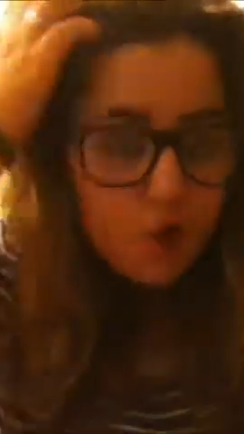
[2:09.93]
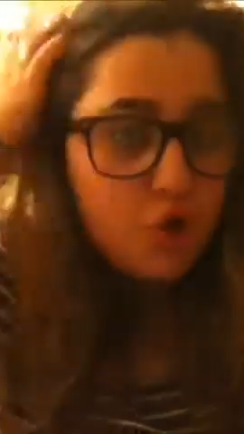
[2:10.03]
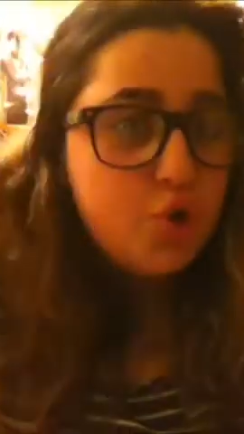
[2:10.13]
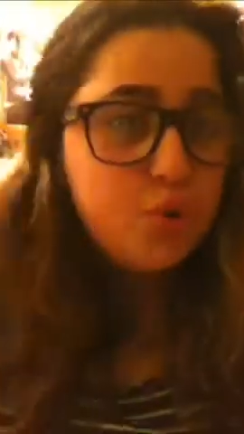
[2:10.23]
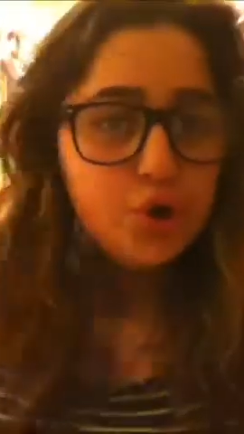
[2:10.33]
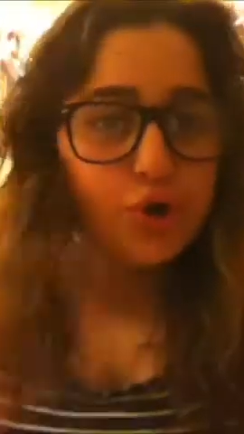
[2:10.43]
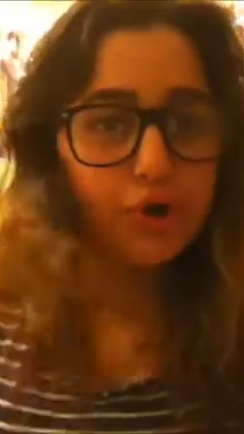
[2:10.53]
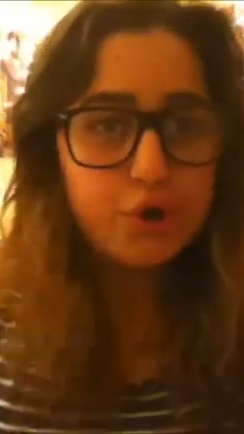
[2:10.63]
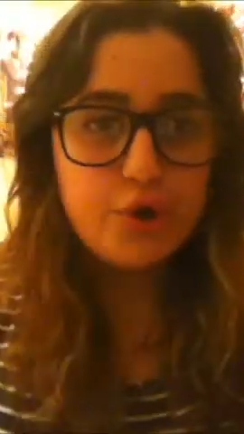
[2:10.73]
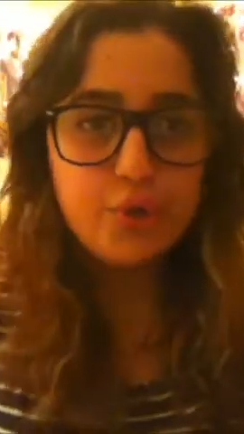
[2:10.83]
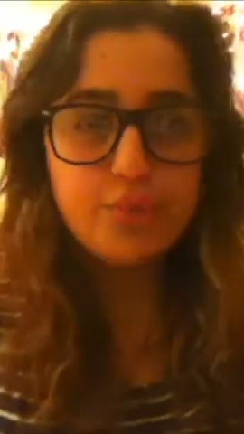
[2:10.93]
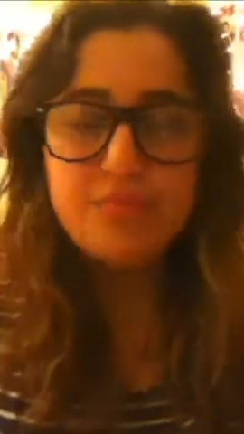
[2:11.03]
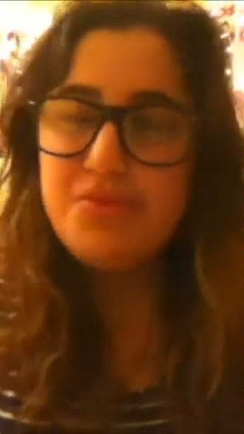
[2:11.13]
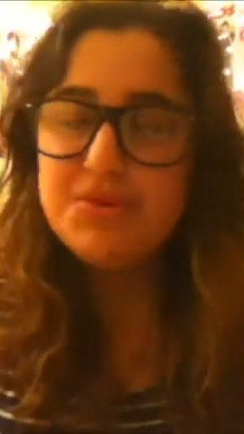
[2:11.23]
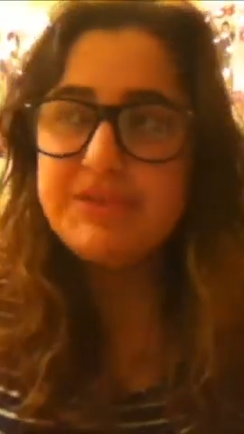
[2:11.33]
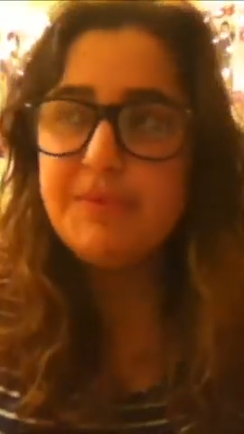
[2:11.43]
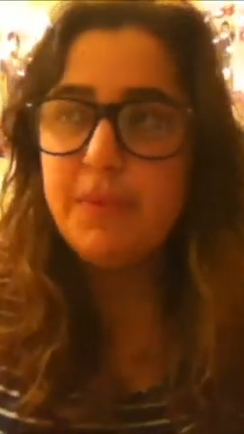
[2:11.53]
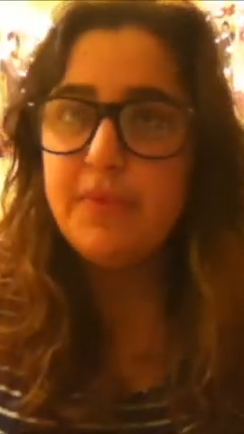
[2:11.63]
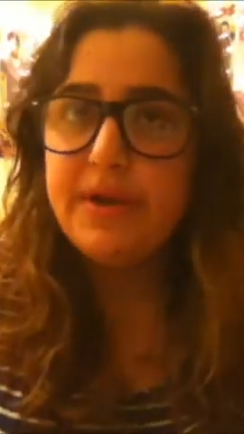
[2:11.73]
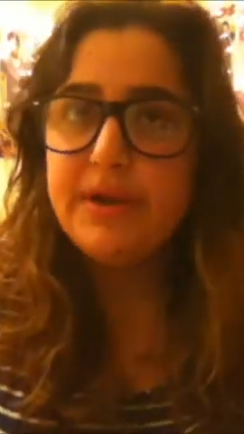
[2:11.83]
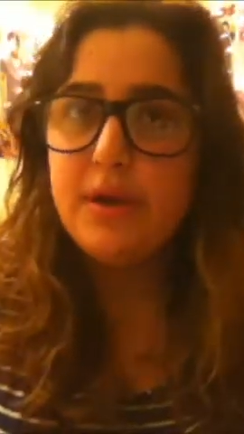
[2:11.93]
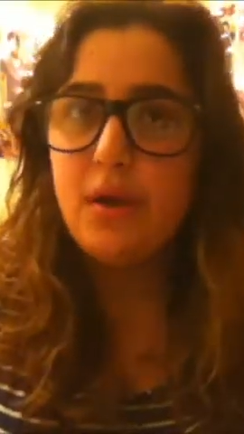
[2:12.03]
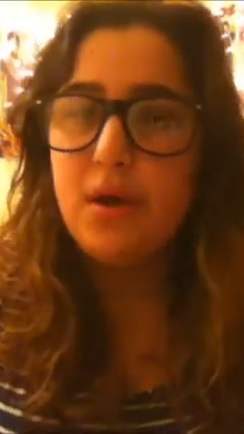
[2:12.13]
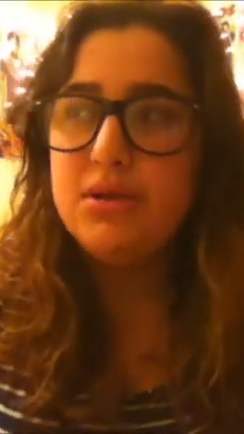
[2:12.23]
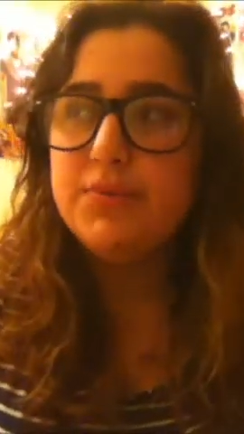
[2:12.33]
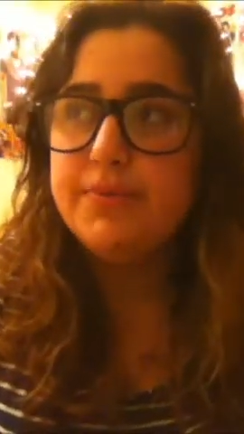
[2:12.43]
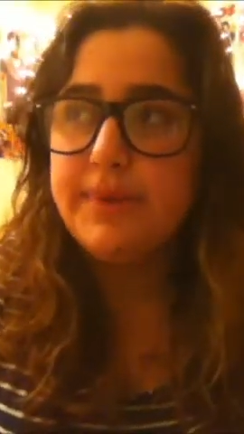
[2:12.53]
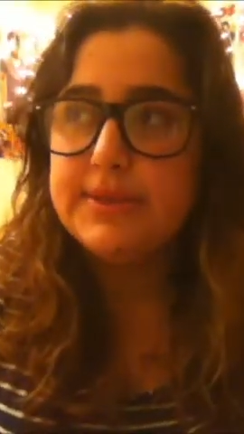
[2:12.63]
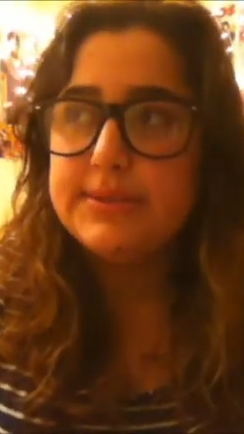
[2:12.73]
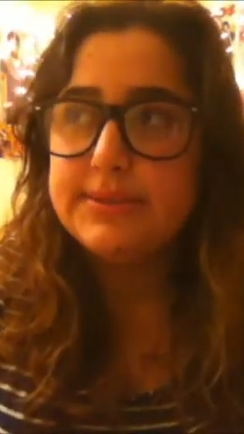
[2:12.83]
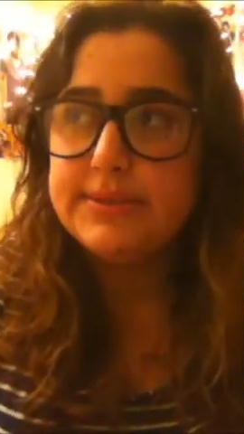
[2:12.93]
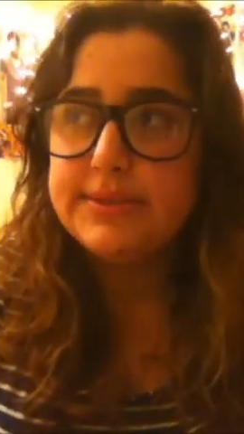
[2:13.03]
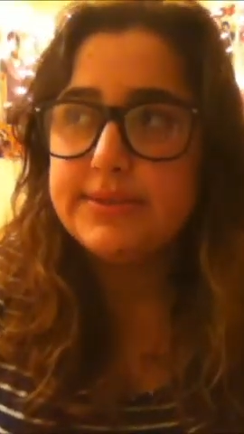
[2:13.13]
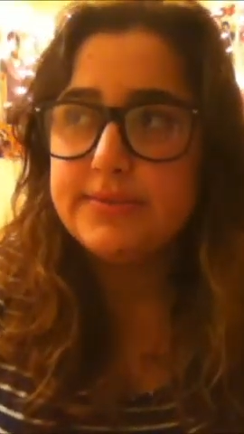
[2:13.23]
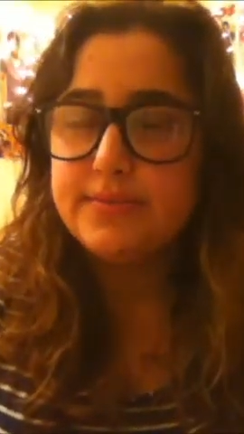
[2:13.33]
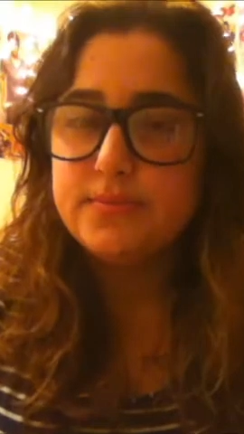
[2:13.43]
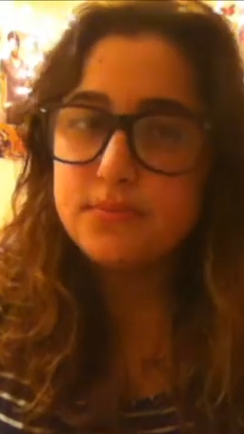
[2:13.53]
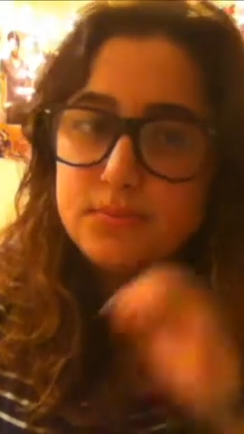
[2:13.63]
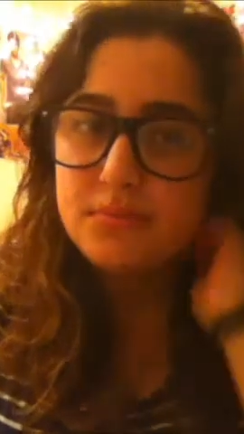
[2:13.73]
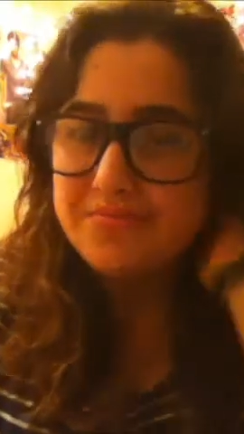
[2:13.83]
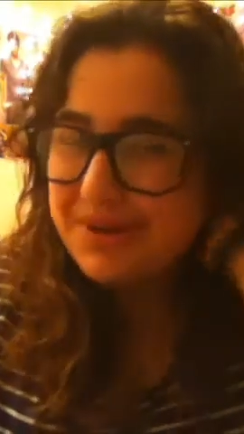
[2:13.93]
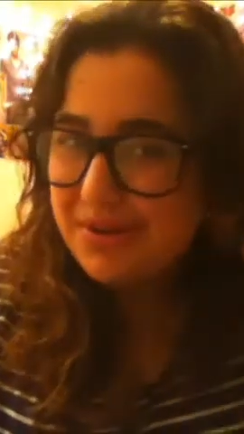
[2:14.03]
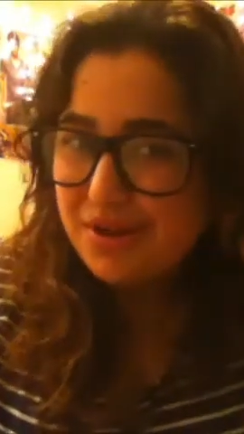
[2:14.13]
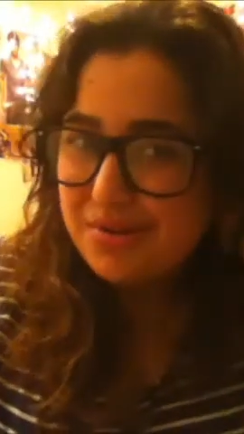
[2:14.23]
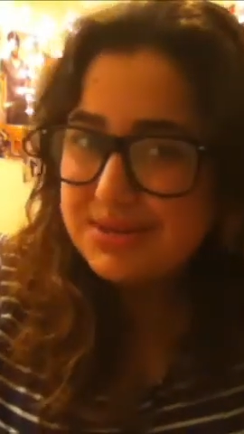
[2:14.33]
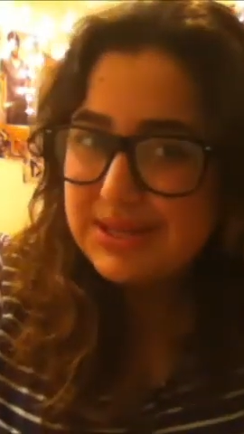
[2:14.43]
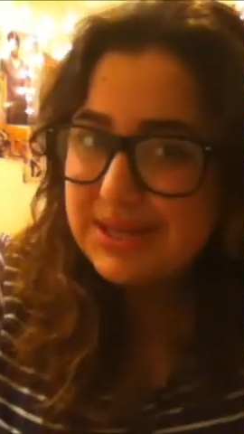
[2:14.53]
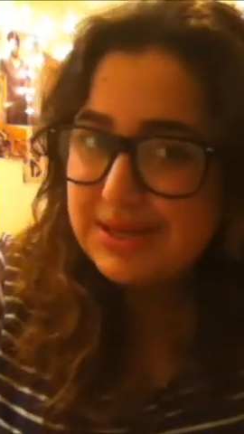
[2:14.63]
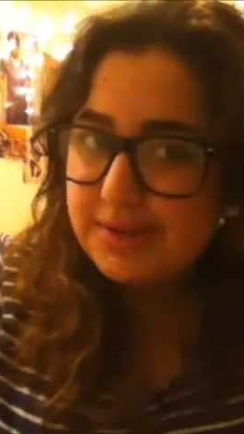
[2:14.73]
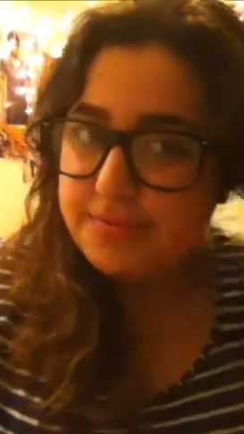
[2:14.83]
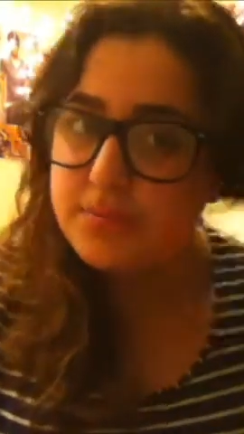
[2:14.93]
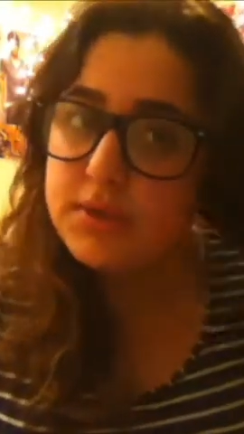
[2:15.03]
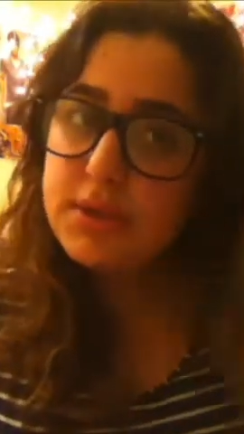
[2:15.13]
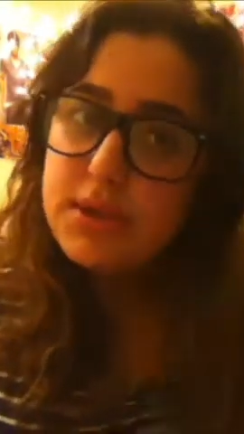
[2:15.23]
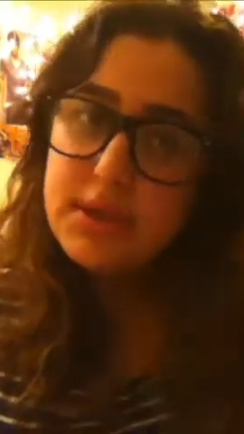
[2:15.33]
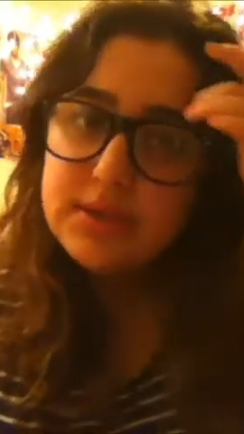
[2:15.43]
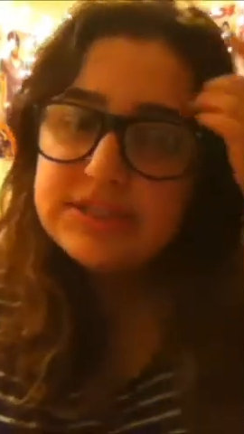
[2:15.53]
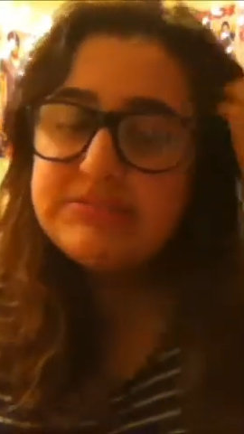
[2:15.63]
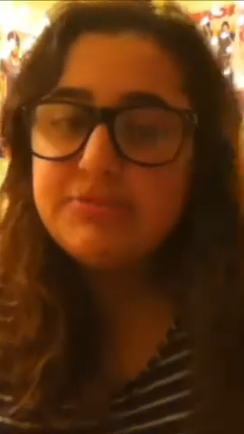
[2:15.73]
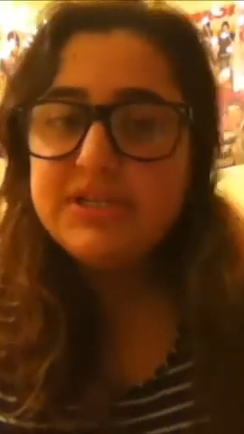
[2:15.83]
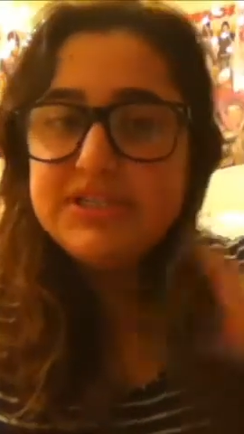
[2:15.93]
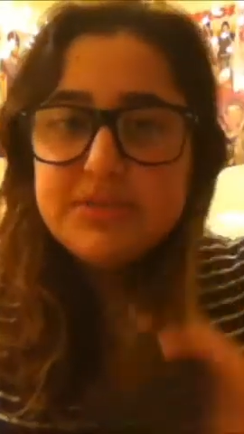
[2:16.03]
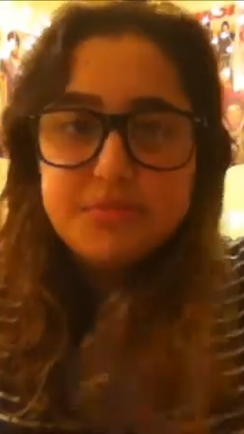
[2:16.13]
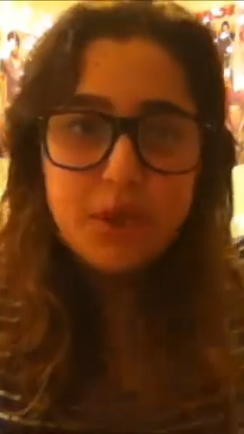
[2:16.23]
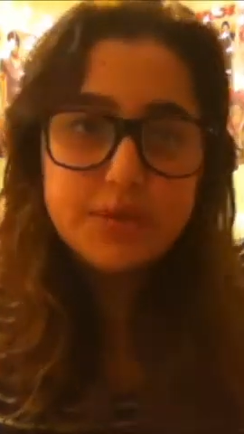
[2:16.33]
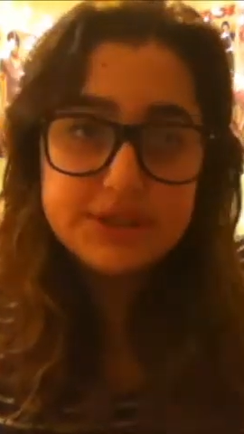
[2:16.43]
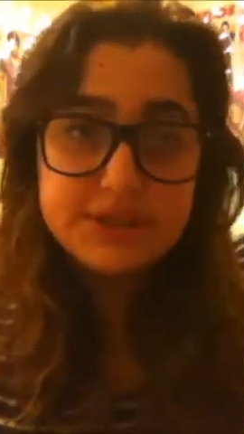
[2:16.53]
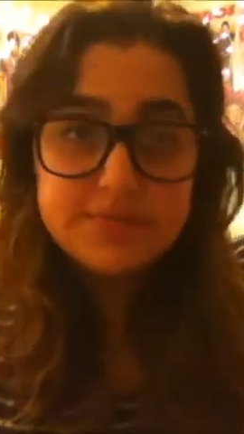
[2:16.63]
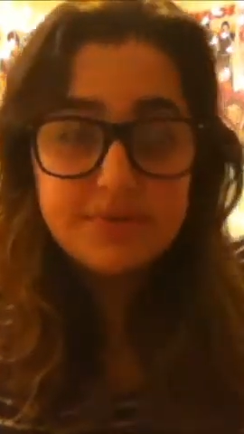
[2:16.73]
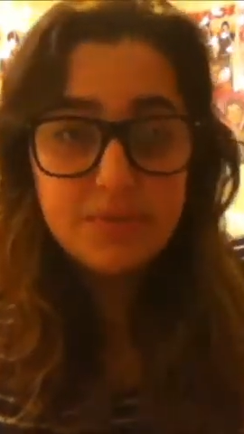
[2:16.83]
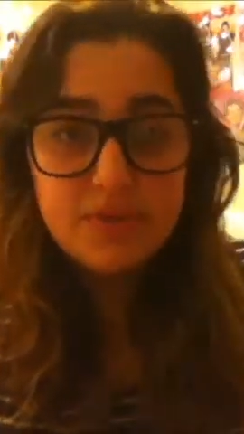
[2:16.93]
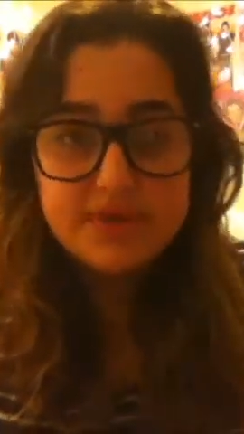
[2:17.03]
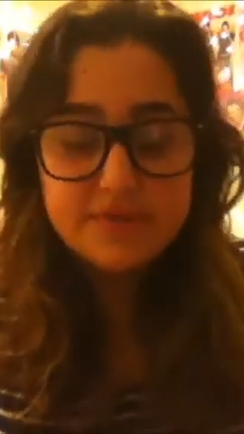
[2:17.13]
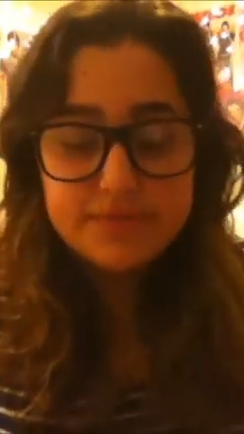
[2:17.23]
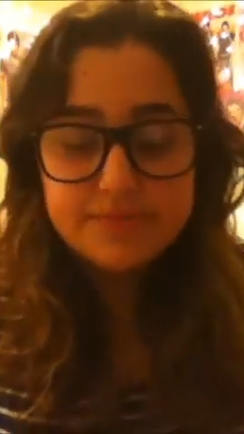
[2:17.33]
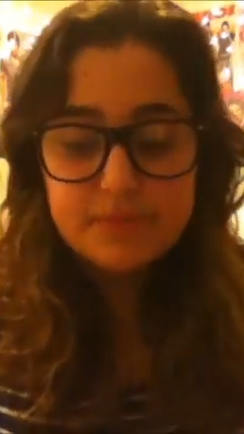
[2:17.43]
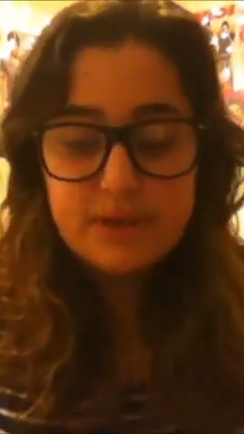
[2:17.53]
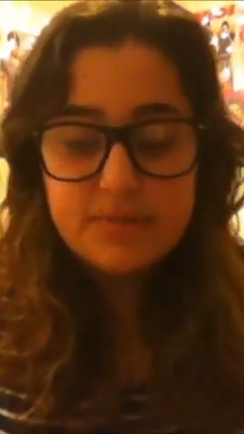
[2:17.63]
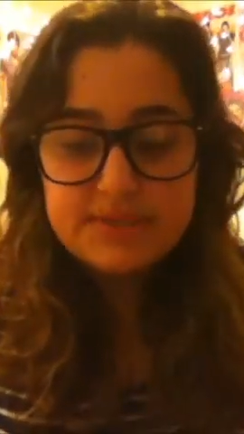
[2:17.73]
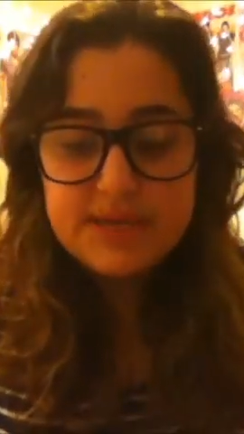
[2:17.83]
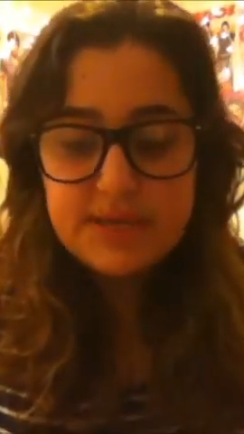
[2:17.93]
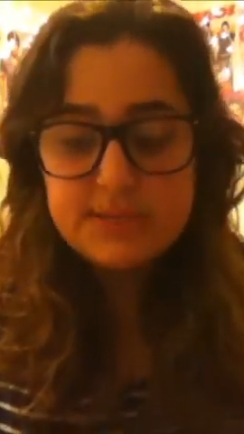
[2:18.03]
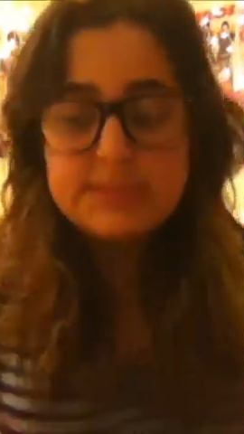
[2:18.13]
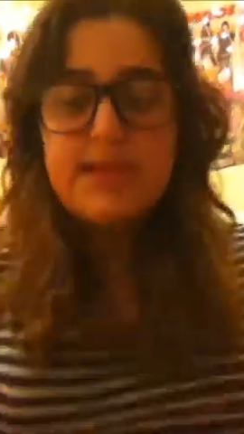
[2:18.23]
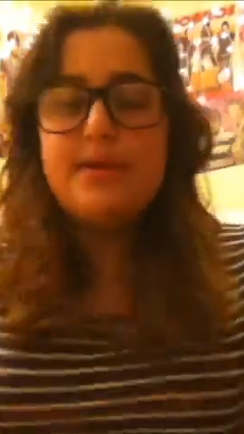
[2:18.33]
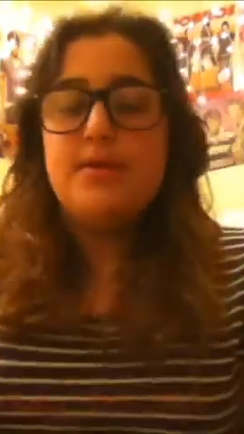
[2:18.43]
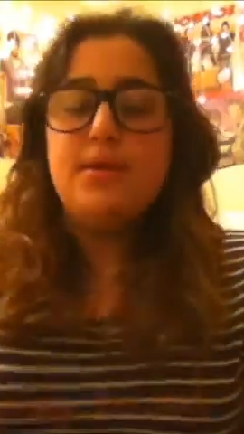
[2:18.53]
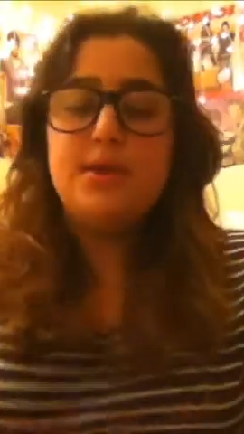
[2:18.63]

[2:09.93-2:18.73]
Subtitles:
You are gonna go... Mostly people that are in Hollywood, basically. But you know, it's like... Some relationship not legit, but whatever. I'm saying is that...